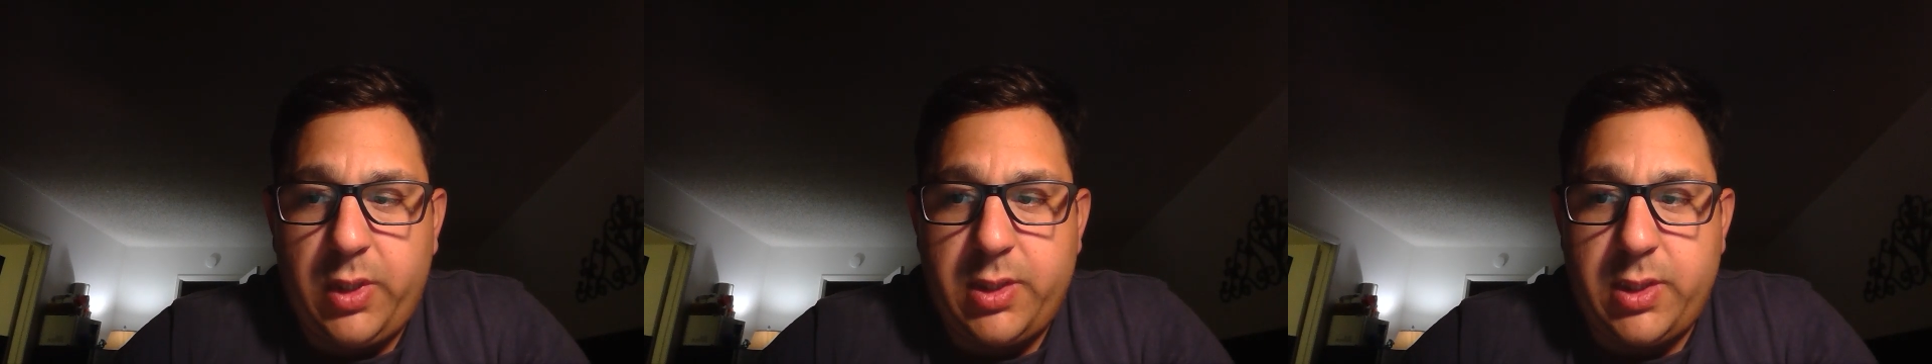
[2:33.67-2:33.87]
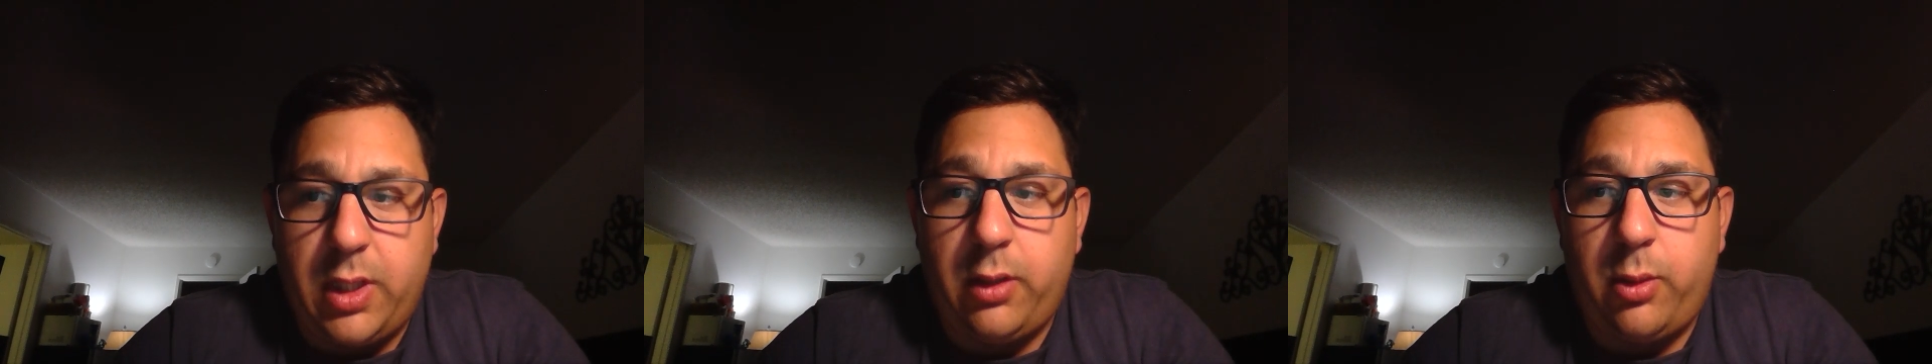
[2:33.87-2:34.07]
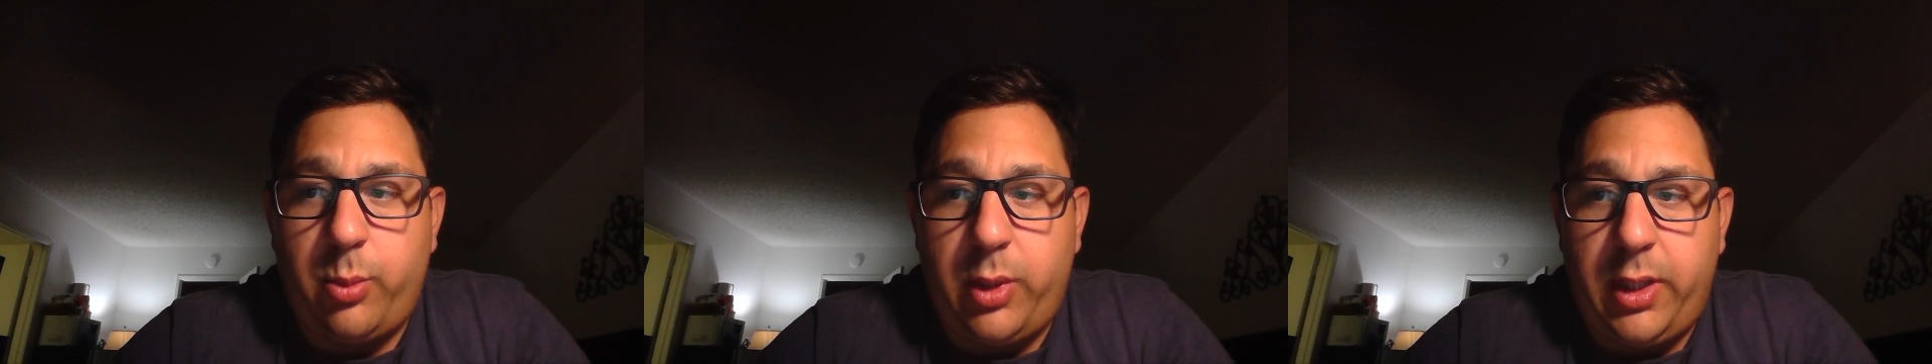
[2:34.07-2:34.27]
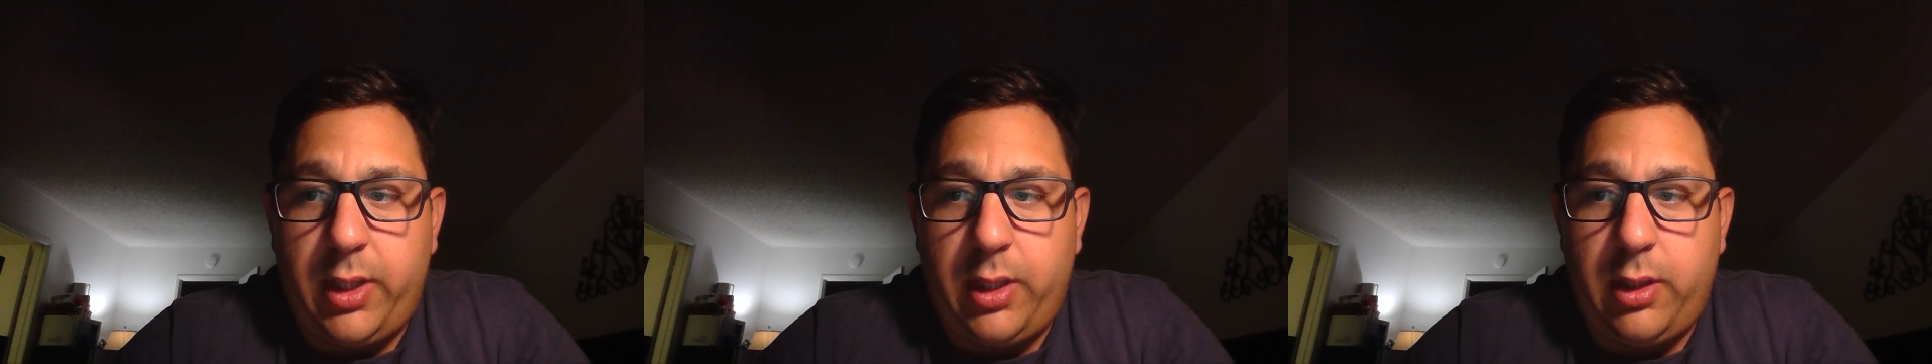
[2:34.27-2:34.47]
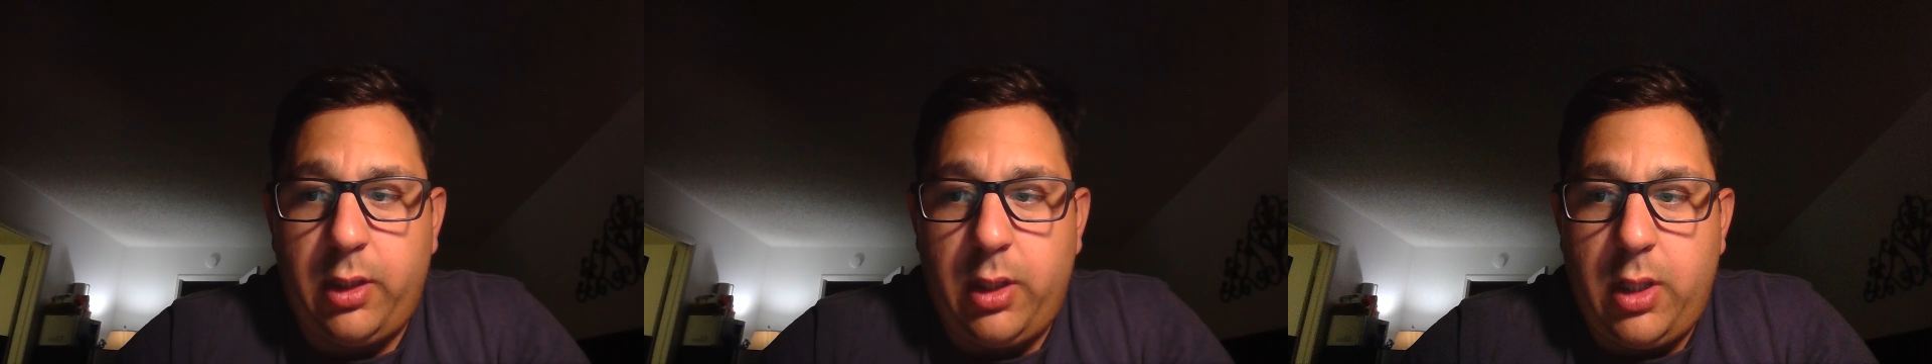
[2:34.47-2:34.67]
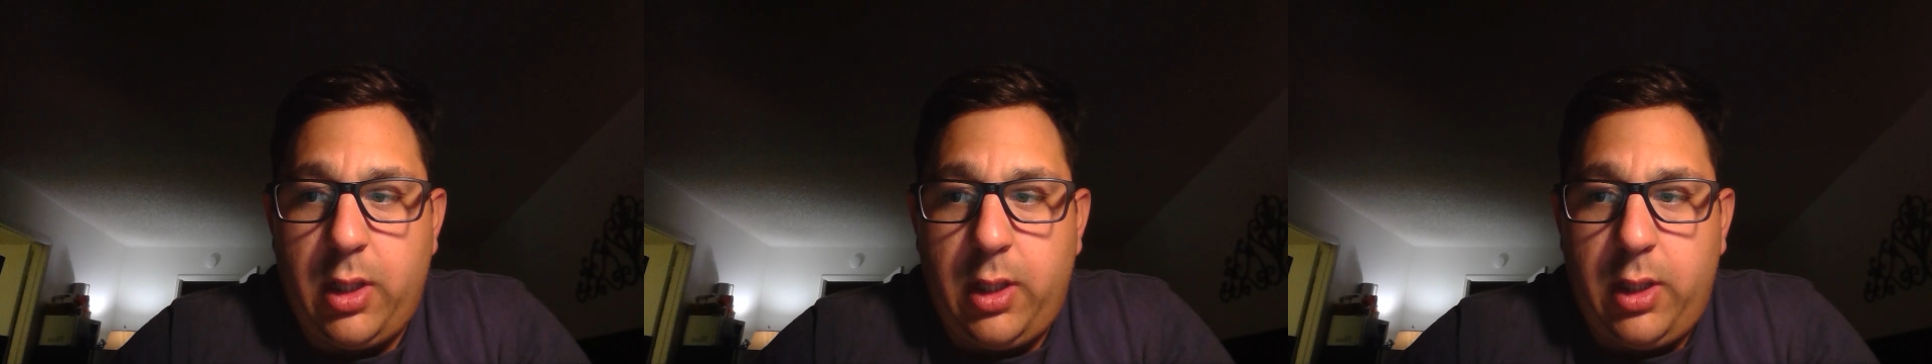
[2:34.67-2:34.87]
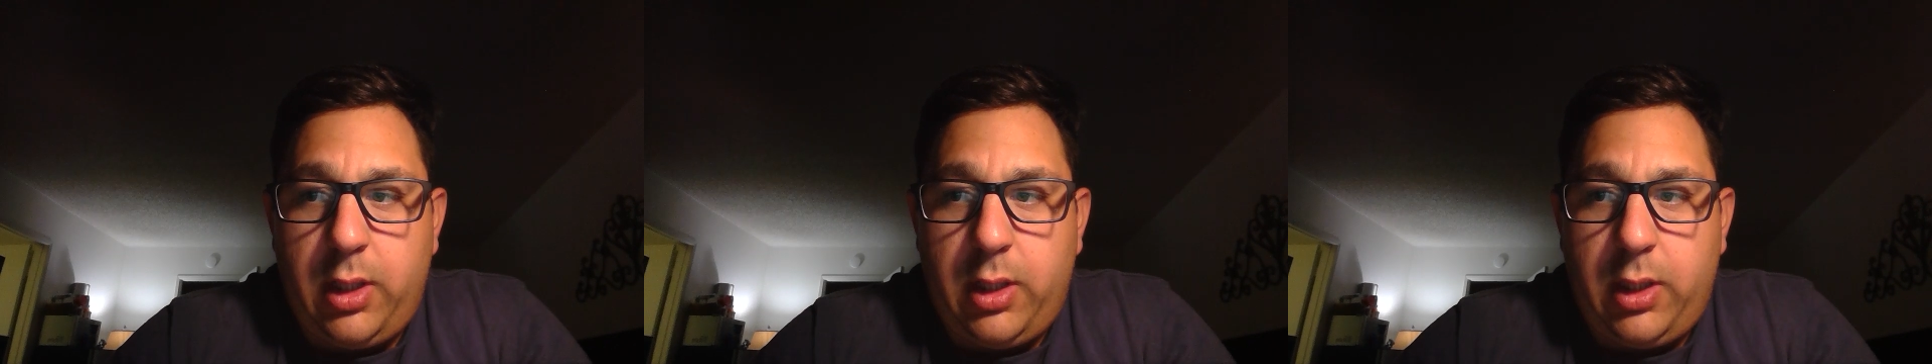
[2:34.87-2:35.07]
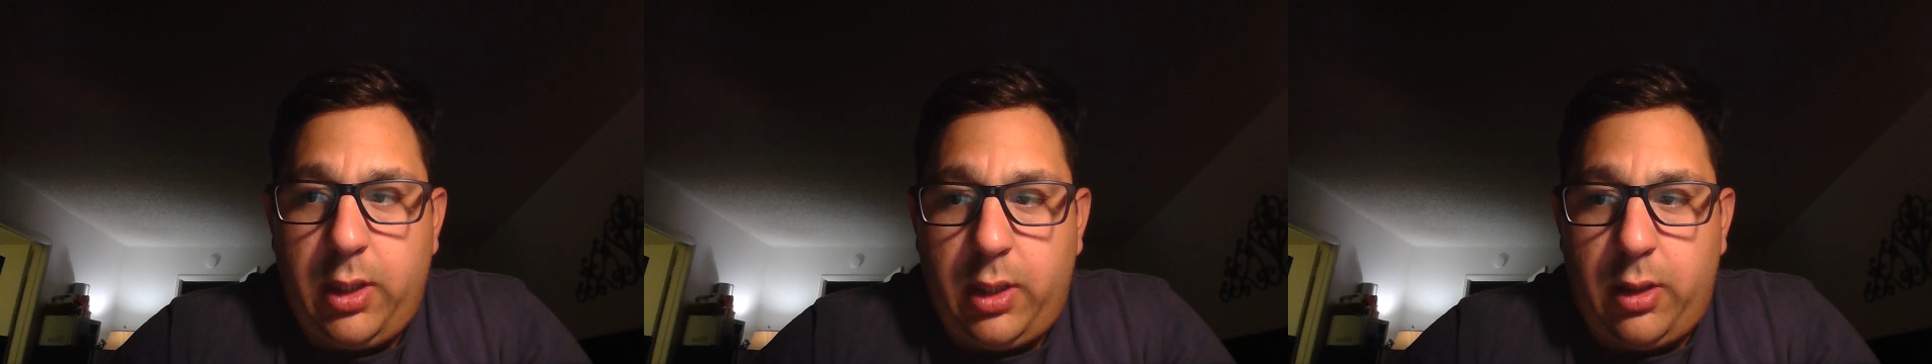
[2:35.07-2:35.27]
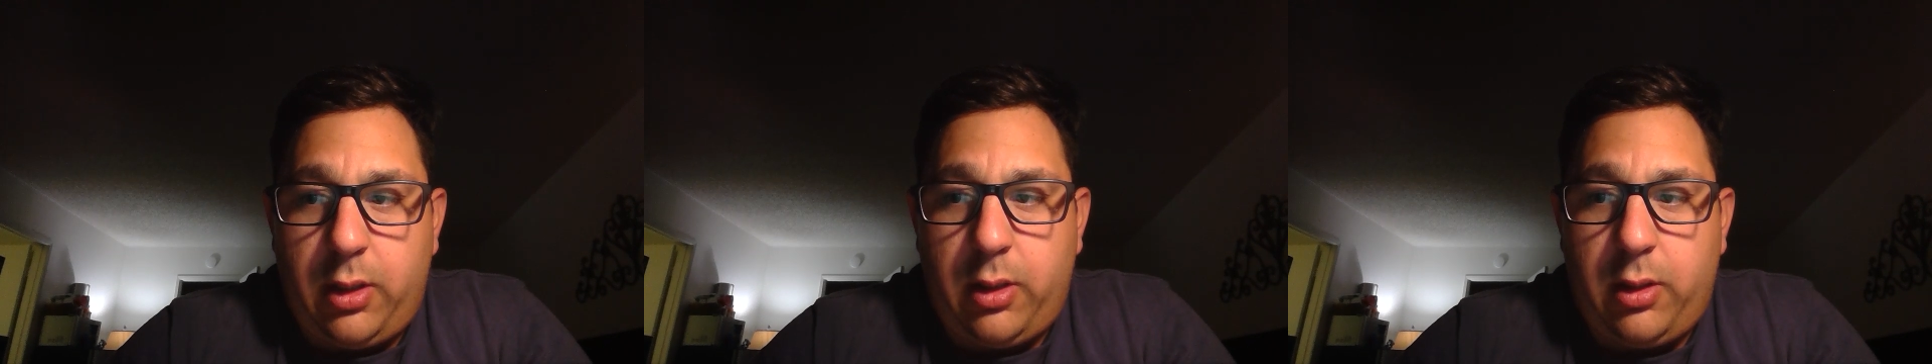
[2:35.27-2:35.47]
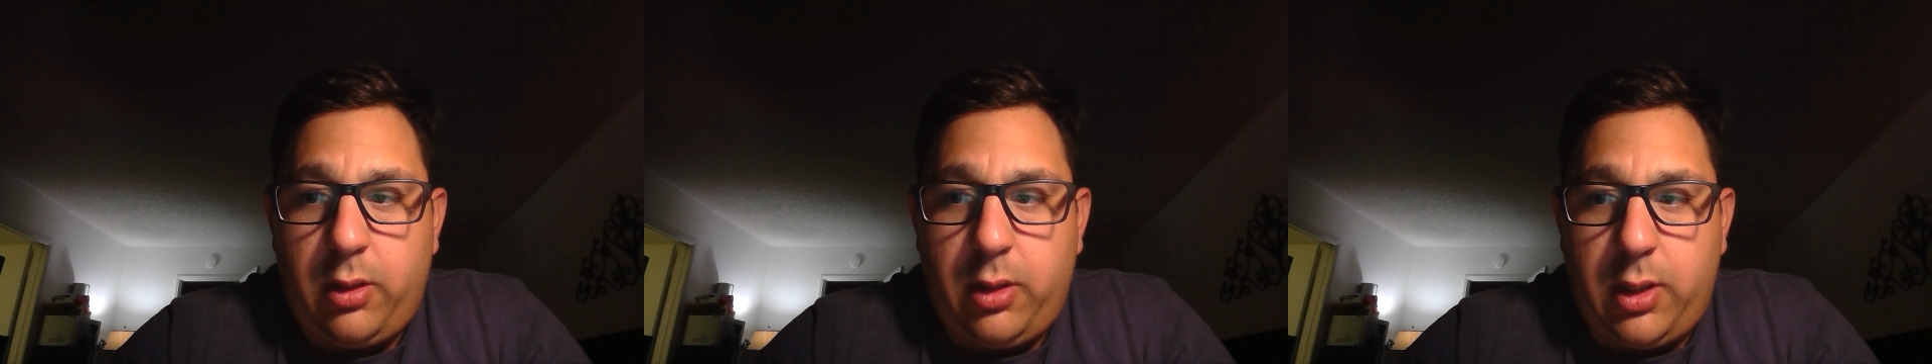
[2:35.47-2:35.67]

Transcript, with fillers: celebrated here.